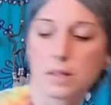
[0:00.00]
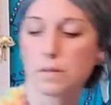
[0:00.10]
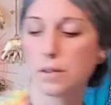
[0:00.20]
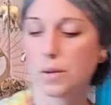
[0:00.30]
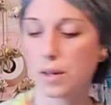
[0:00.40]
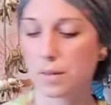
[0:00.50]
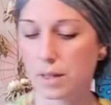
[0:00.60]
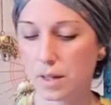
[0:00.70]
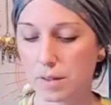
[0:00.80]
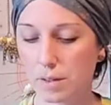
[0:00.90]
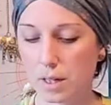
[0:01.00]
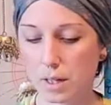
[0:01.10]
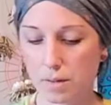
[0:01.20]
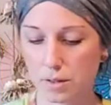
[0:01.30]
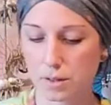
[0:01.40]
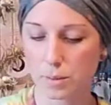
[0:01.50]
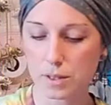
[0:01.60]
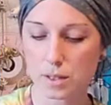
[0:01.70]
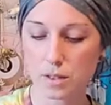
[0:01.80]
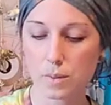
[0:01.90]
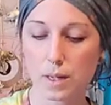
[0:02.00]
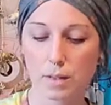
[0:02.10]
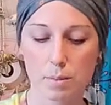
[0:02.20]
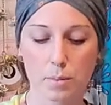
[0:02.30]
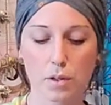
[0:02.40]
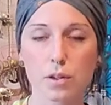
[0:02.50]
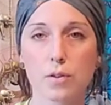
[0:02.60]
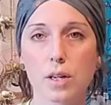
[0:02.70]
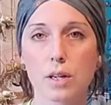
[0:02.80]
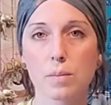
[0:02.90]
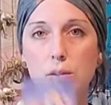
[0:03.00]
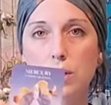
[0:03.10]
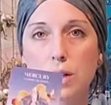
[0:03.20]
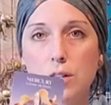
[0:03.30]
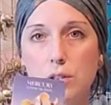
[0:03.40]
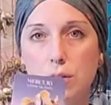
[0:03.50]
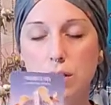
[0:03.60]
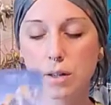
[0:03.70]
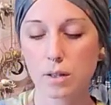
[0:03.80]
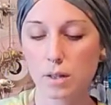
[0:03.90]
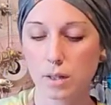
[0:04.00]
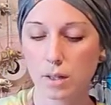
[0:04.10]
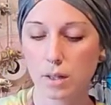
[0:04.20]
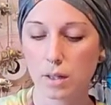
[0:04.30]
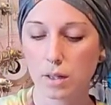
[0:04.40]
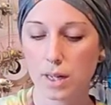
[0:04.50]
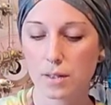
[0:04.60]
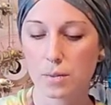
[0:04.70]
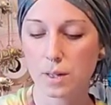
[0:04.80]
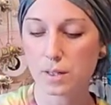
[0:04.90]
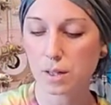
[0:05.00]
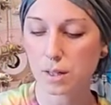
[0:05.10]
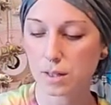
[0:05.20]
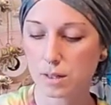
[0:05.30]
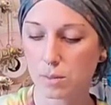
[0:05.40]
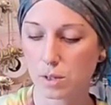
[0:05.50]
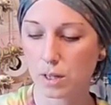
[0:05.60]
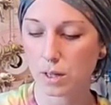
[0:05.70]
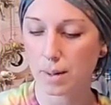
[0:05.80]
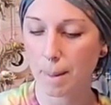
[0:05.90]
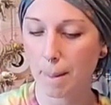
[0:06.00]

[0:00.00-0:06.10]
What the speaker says: It flew out of the other deck for some reason. So we had the Mercury communication card. I knew I saw that somewhere.